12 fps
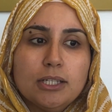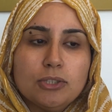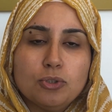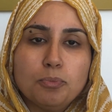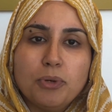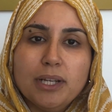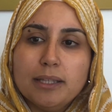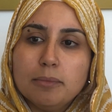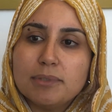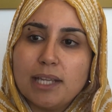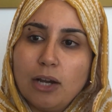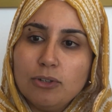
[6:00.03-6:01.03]
to bring them
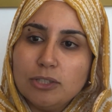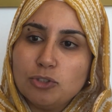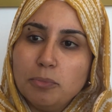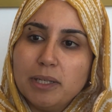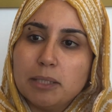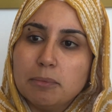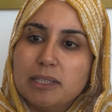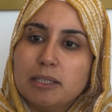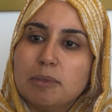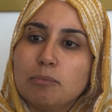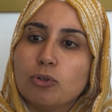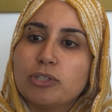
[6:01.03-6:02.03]
down and to make them a little
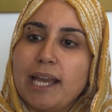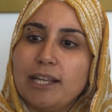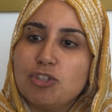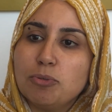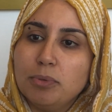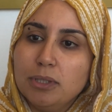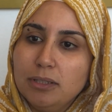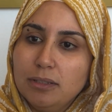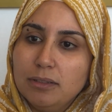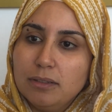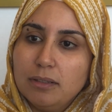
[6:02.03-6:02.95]
bit more tangible